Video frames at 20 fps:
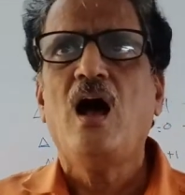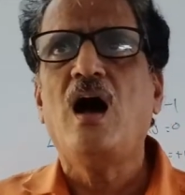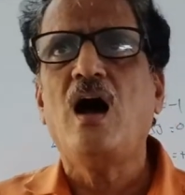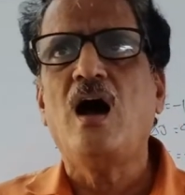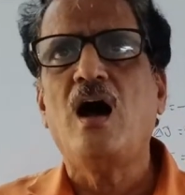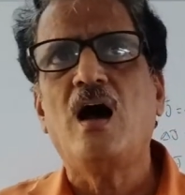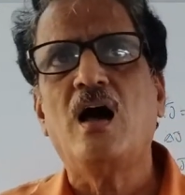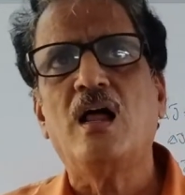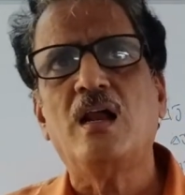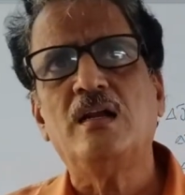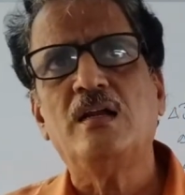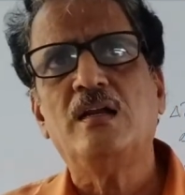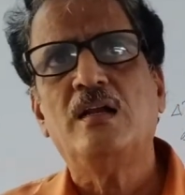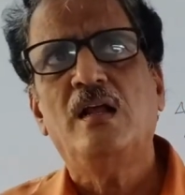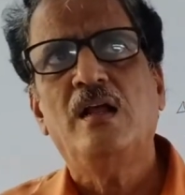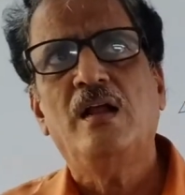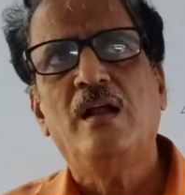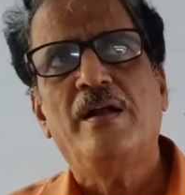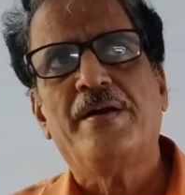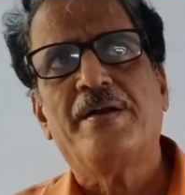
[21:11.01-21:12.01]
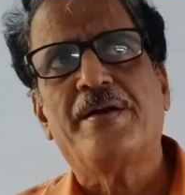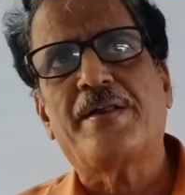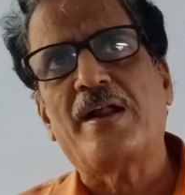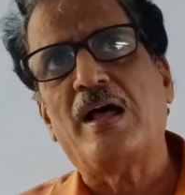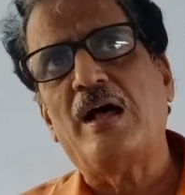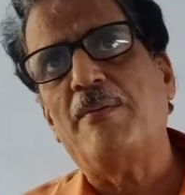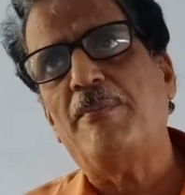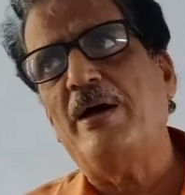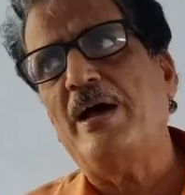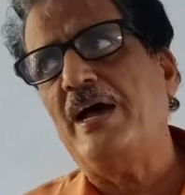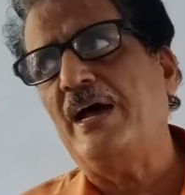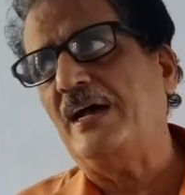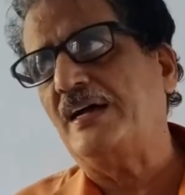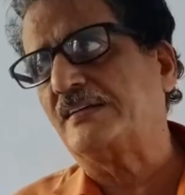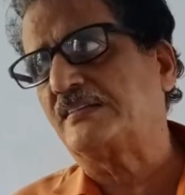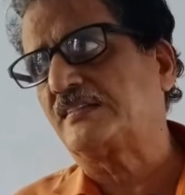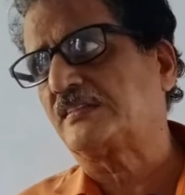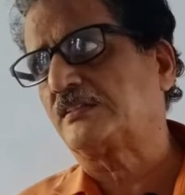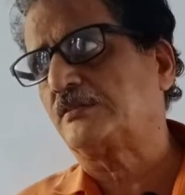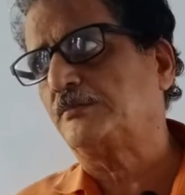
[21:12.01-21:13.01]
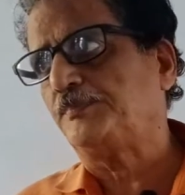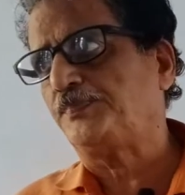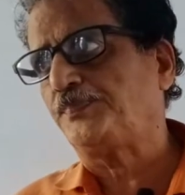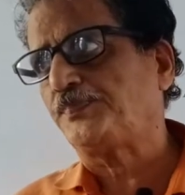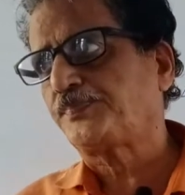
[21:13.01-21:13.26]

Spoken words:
all drawbacks.